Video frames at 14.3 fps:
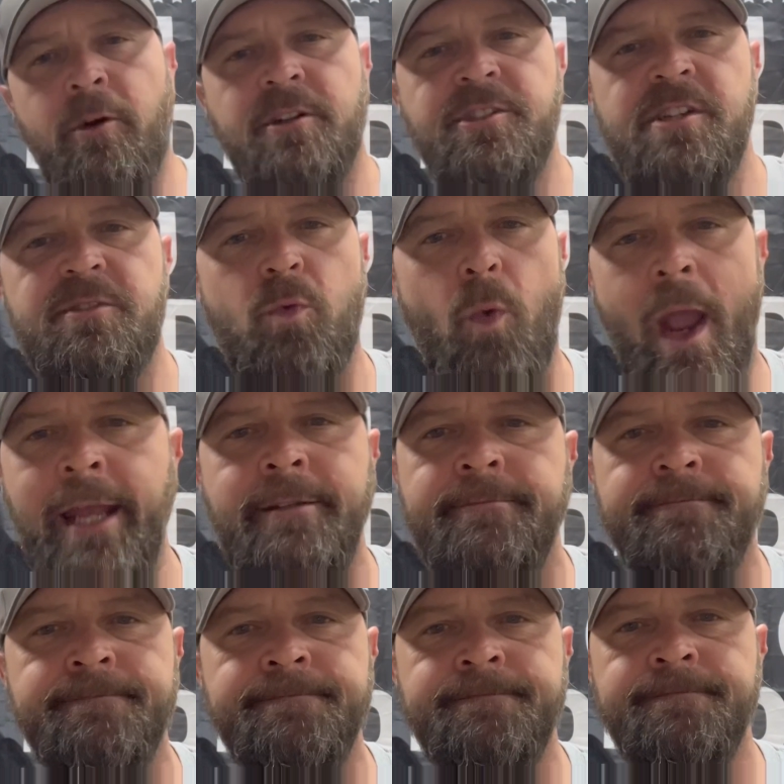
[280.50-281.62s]
we're just
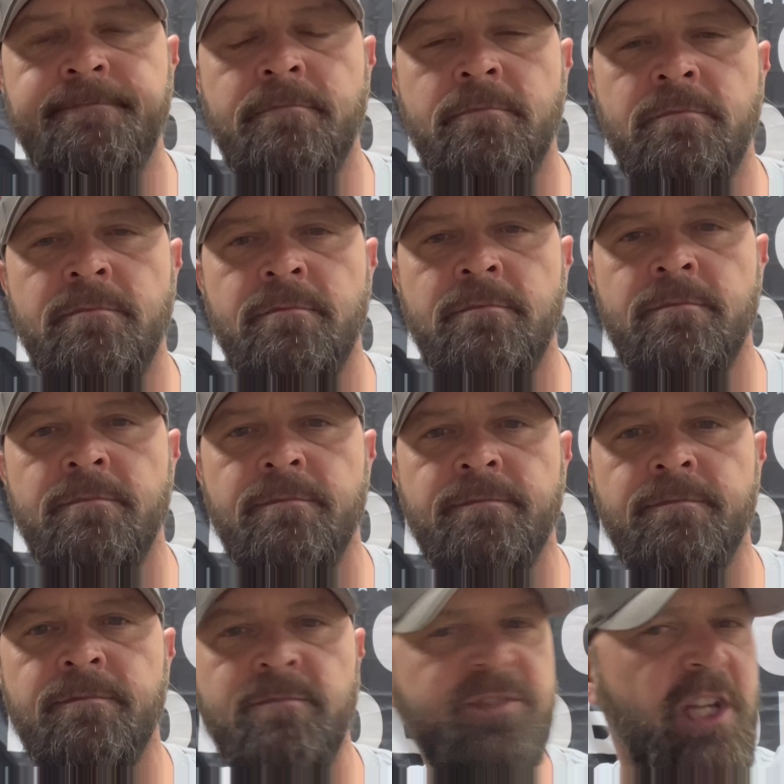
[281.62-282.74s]
waiting.
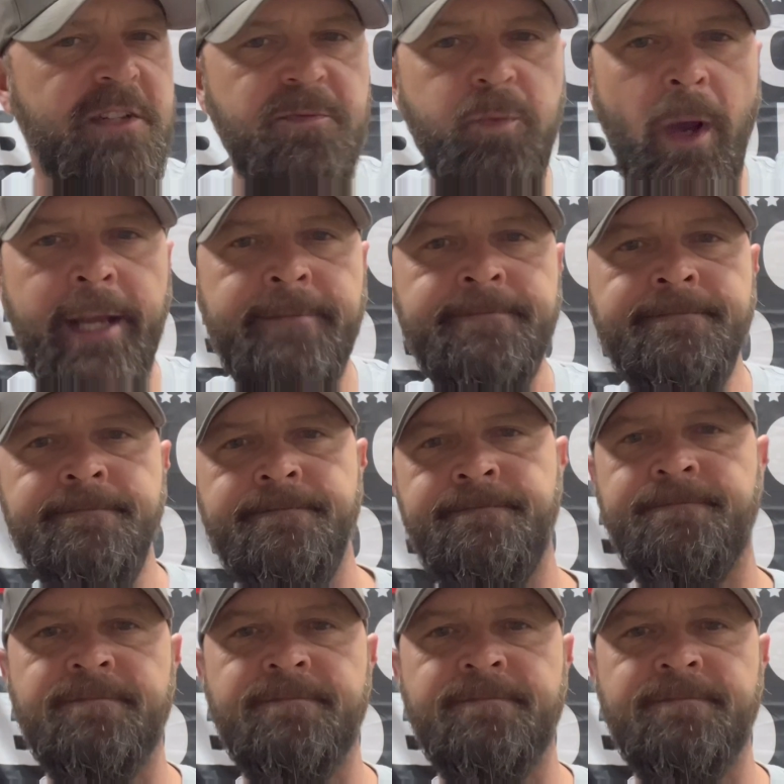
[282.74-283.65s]
Just waiting